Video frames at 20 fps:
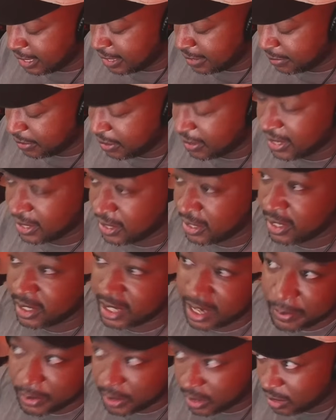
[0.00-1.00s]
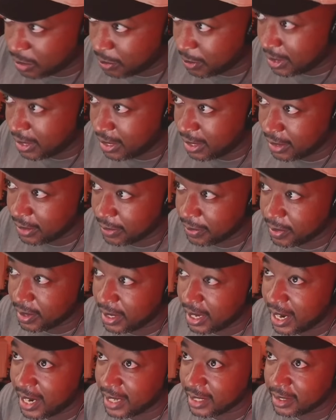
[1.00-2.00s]
So at church, I would just wear the
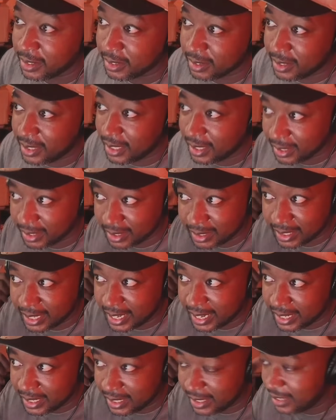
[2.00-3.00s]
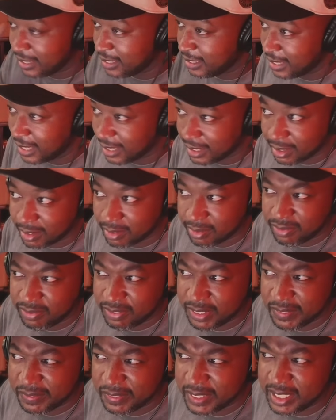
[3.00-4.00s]
Audio Technica
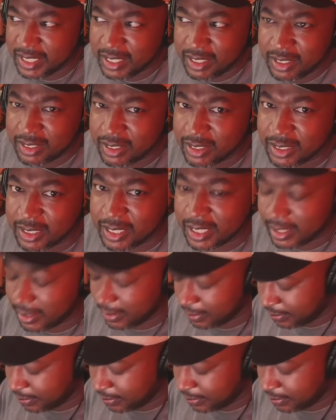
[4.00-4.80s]
AX50s, I think.